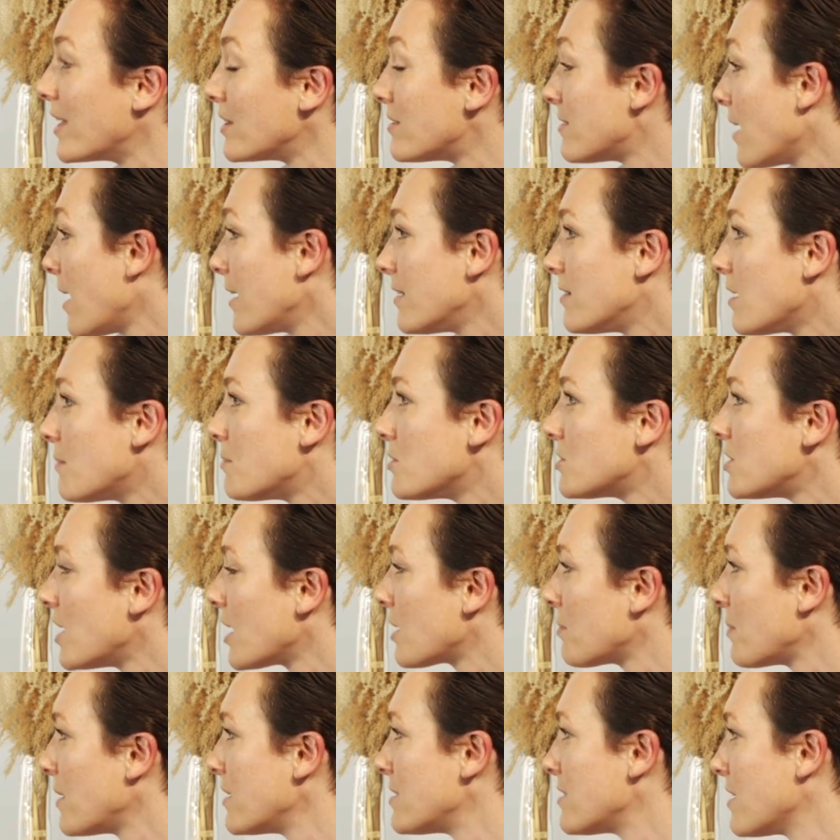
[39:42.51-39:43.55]
I double
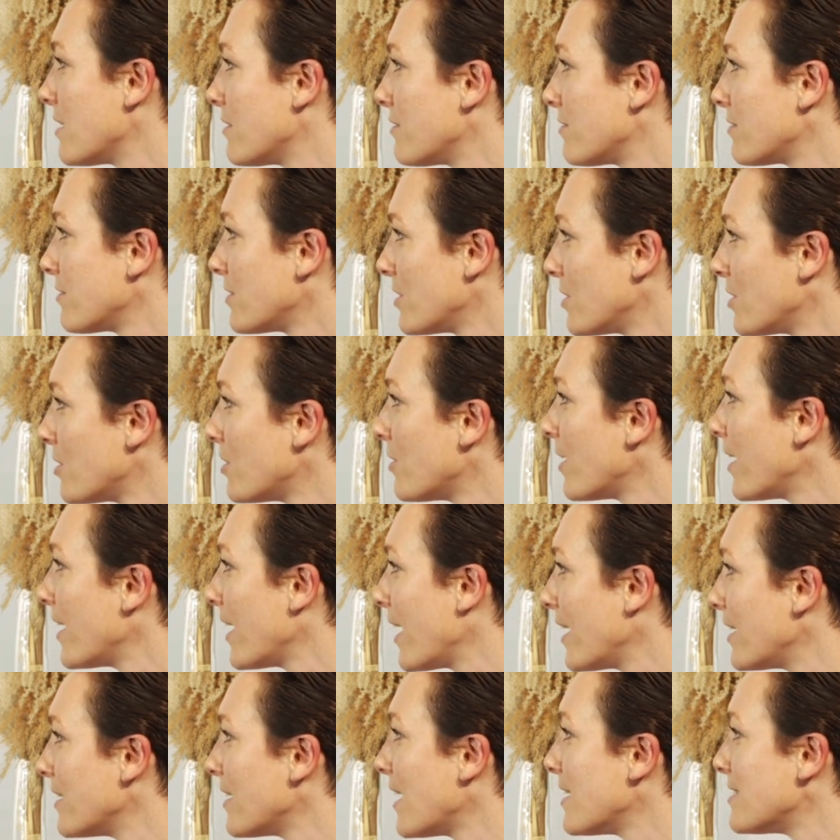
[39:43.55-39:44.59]
check myself.
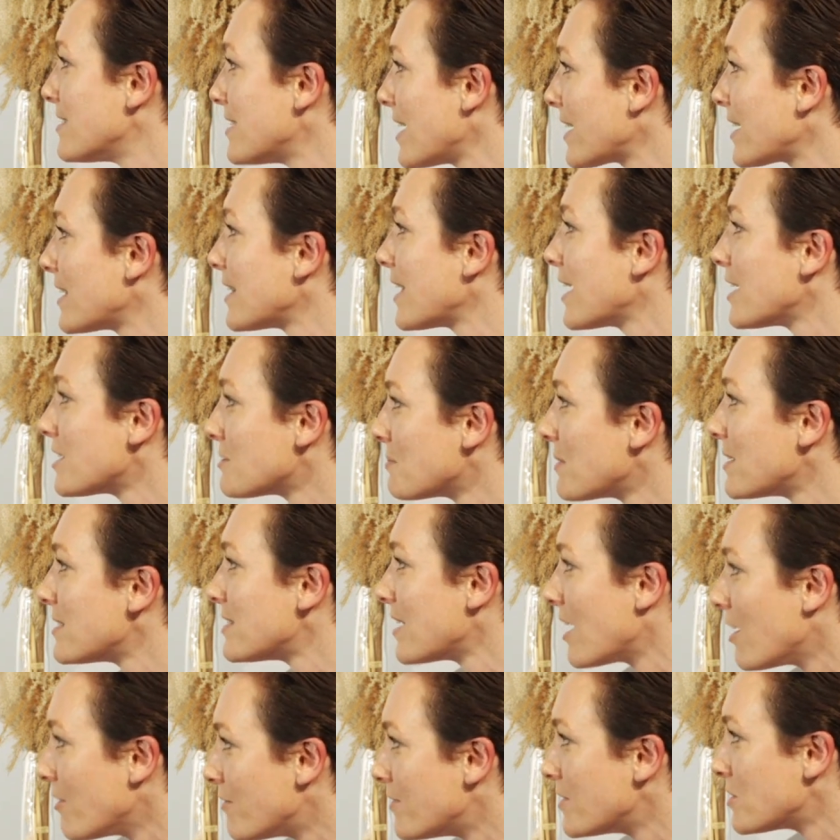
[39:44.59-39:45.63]
I second guess
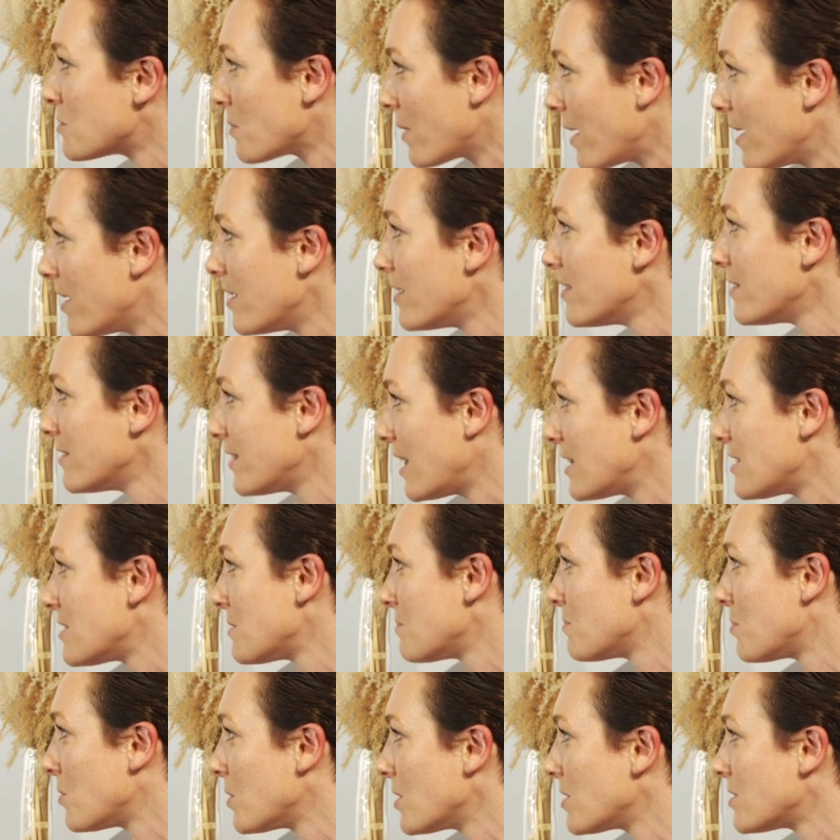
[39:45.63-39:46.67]
myself as well. That's
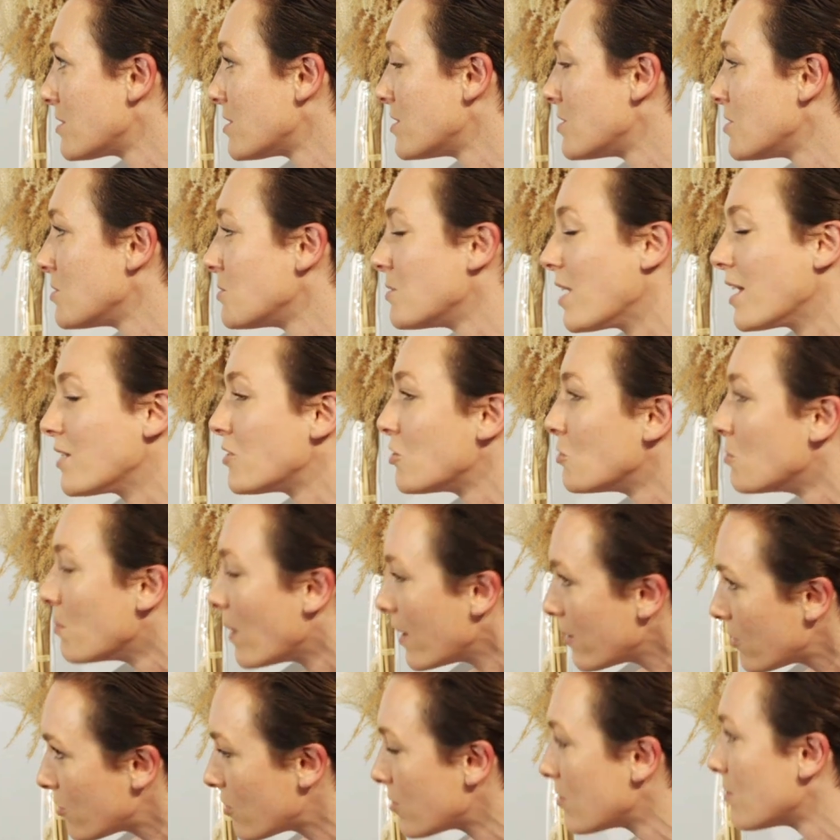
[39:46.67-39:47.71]
important to do, not too
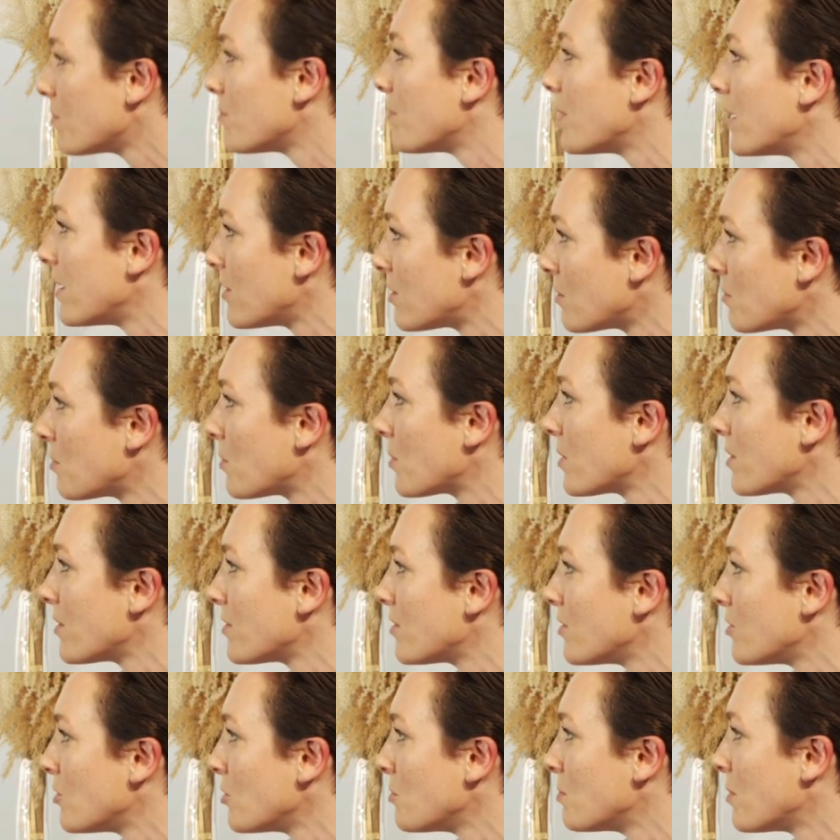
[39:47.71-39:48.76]
much, but it's important
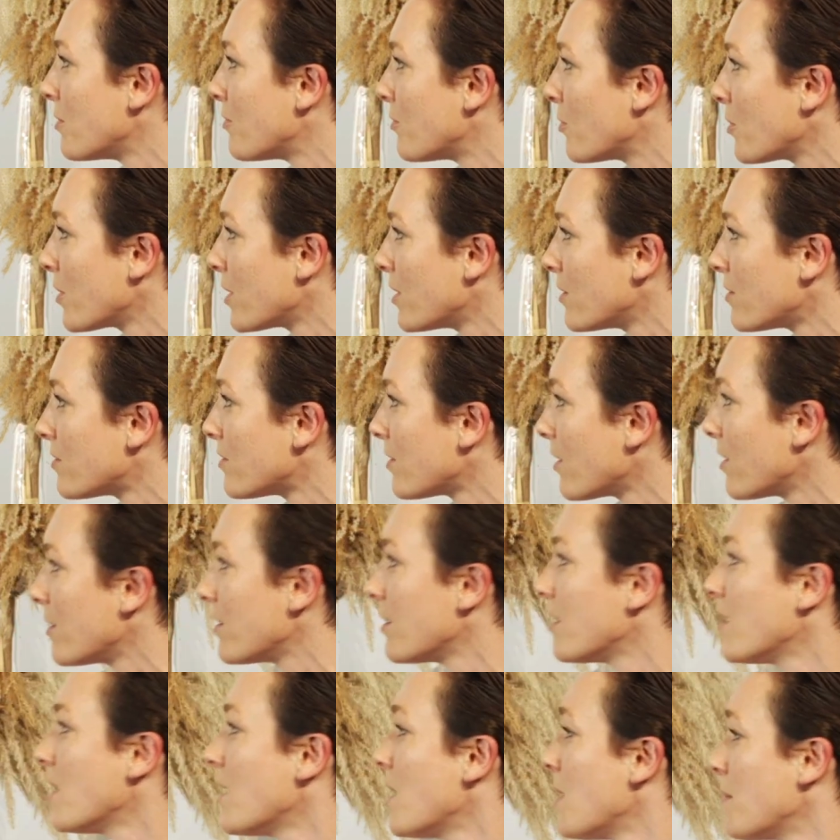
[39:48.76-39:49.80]
to do before you
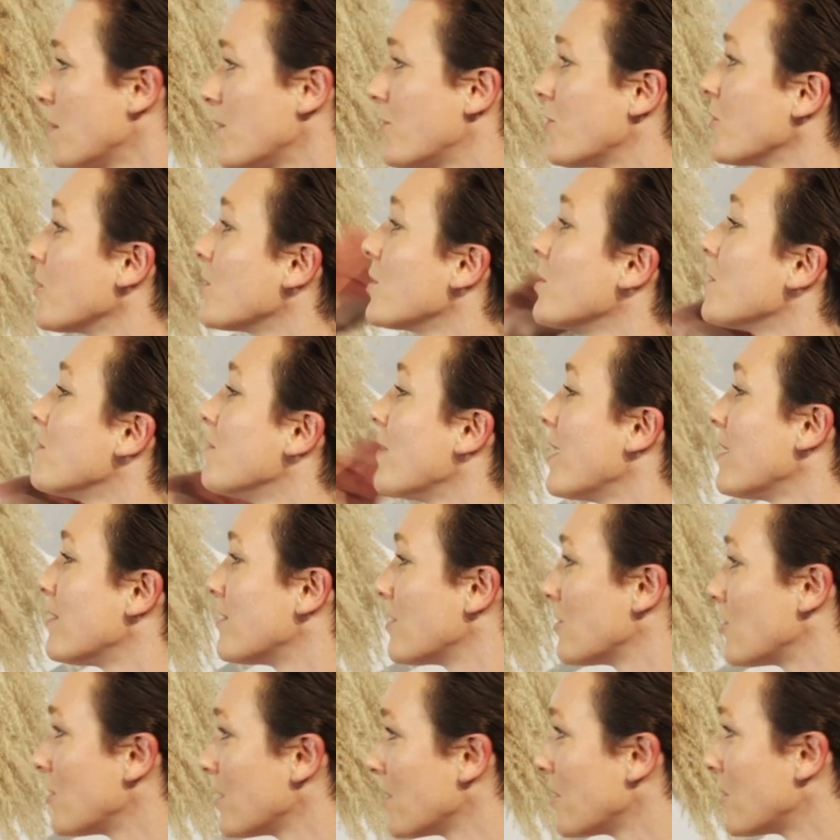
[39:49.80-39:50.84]

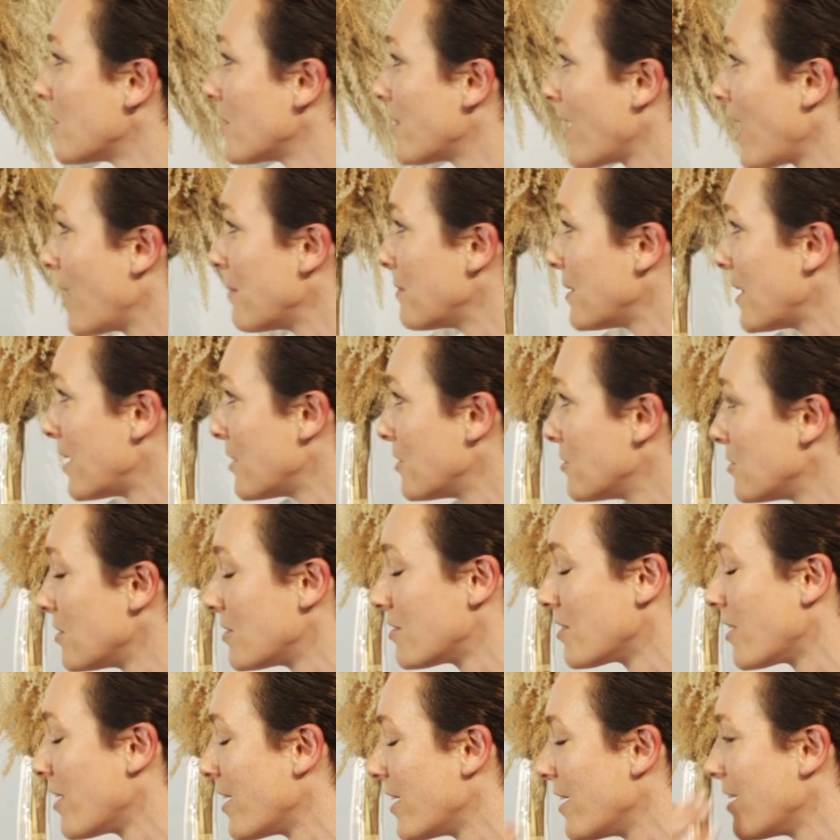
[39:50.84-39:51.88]
invest a shitload of time and energy.
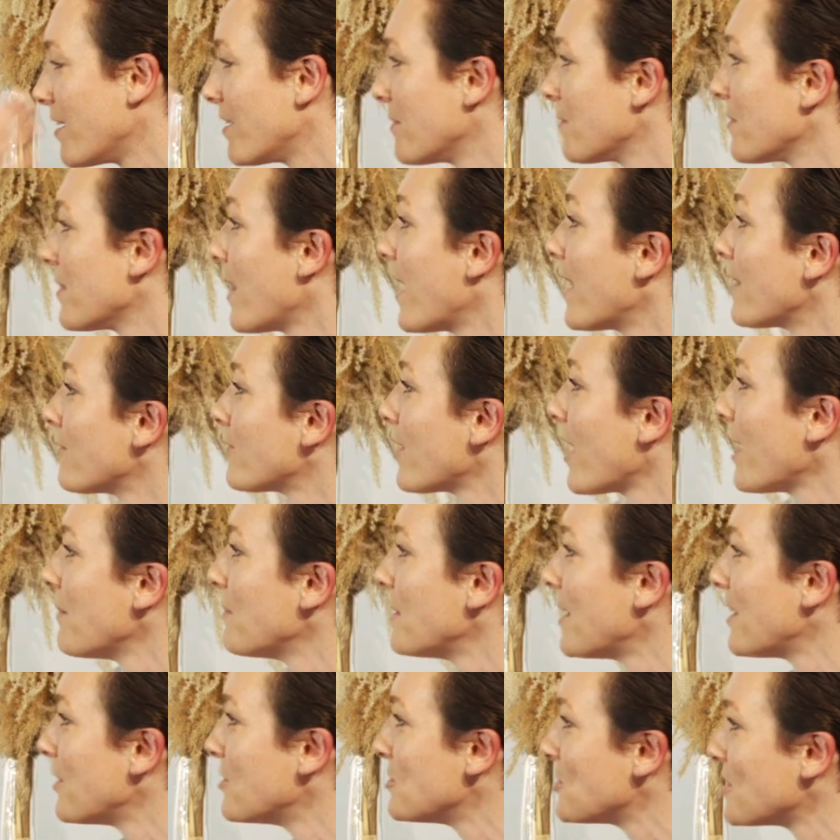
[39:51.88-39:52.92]
A lot of time
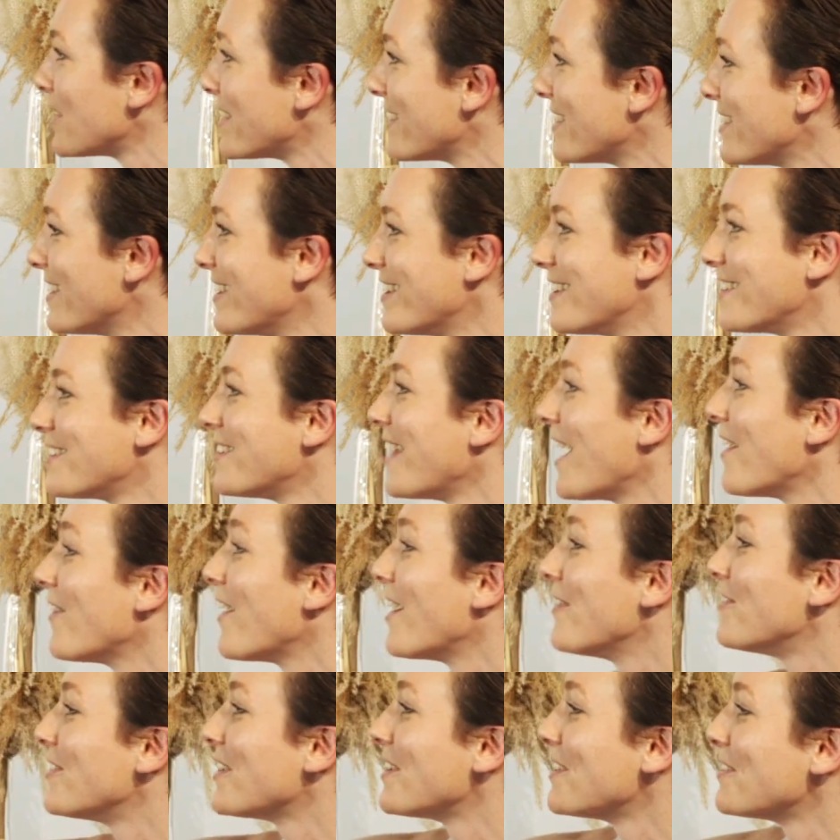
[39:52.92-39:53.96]
and energy. Now
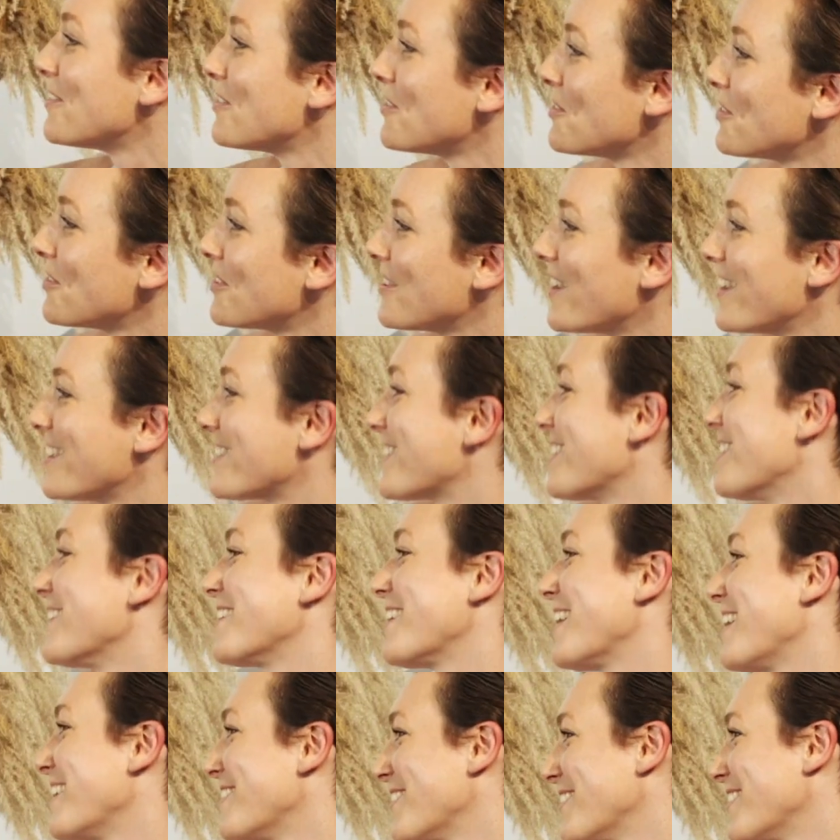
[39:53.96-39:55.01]
I've done it too, Sasha.
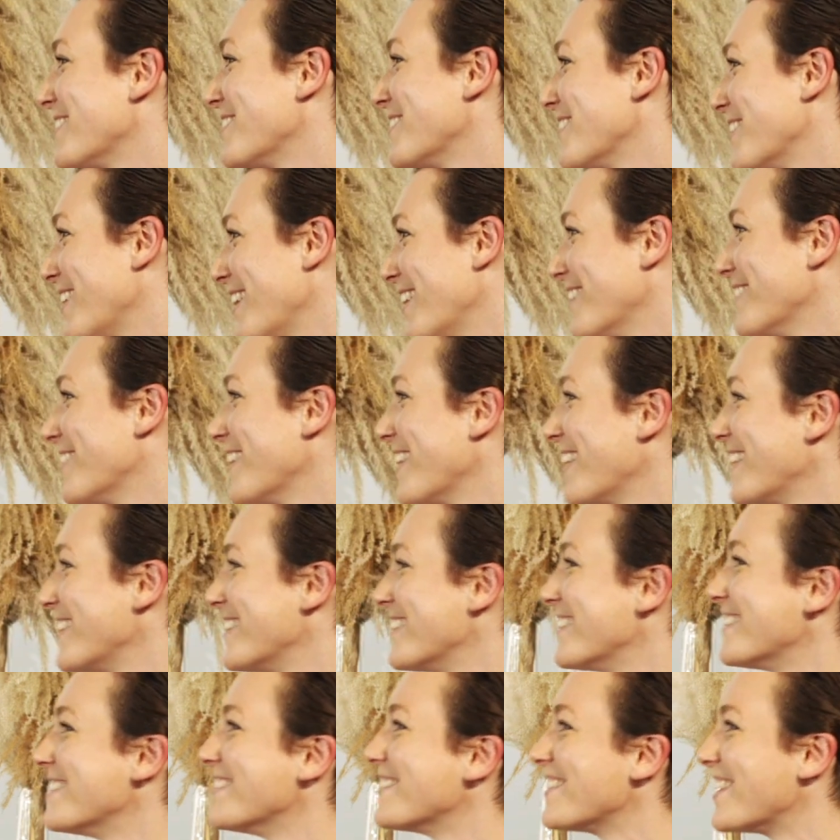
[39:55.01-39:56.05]
Okay, we're
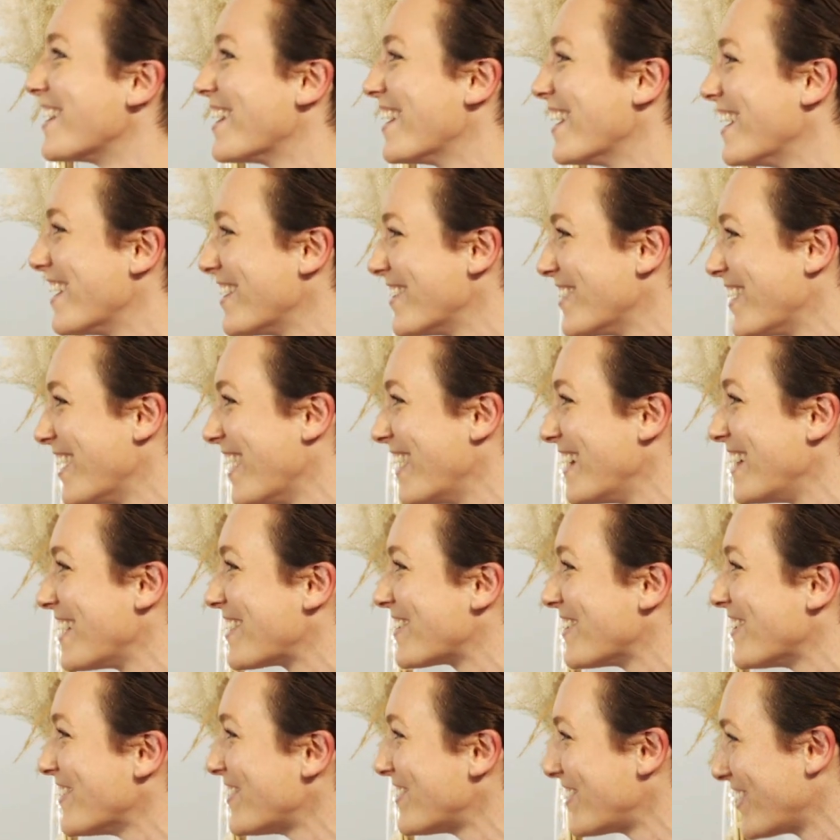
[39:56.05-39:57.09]
on
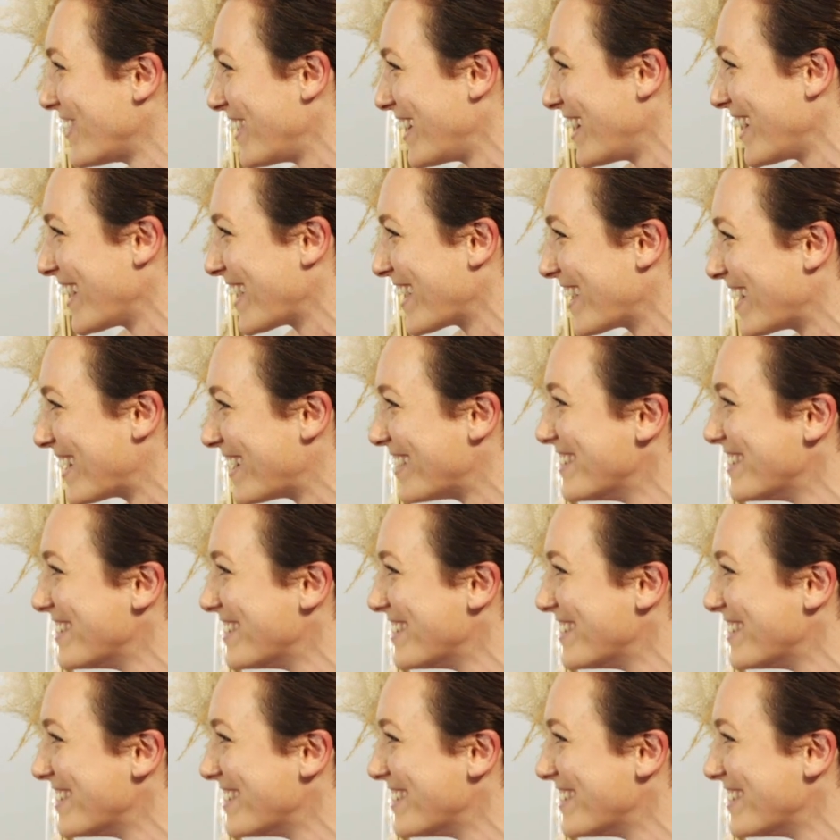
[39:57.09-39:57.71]
equal footing.